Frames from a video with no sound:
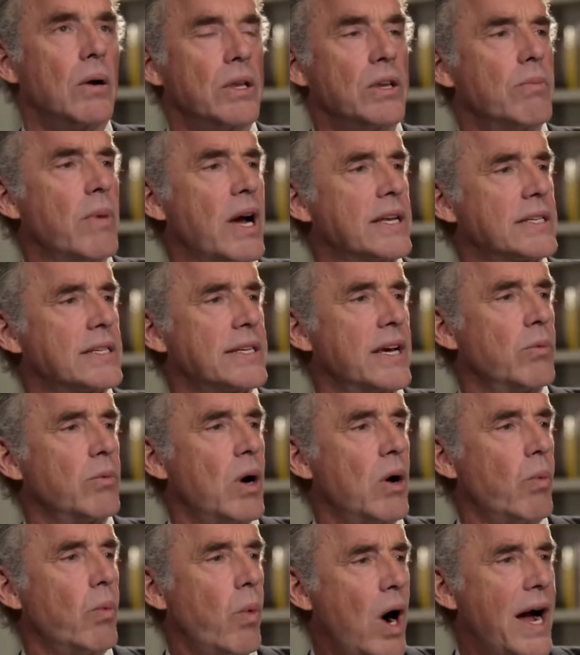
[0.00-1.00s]
You might say,
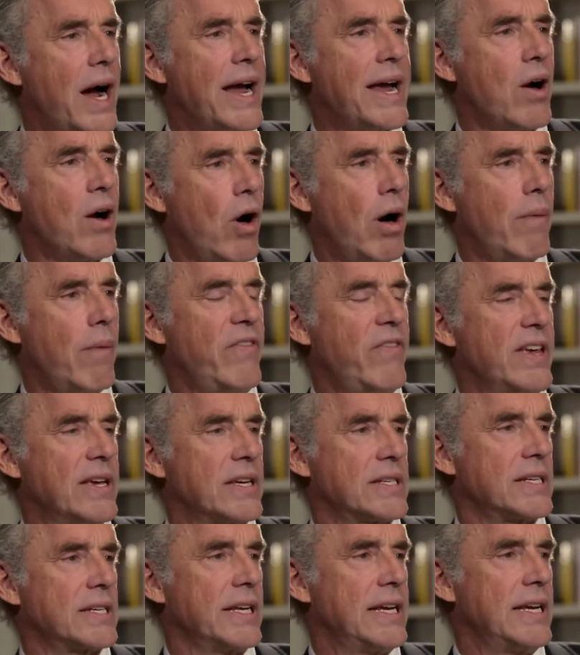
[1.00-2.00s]
well, why
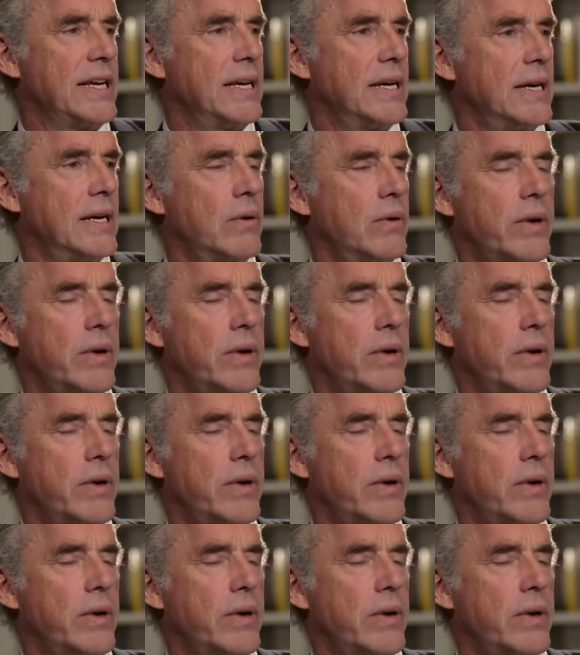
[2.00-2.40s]
obviously?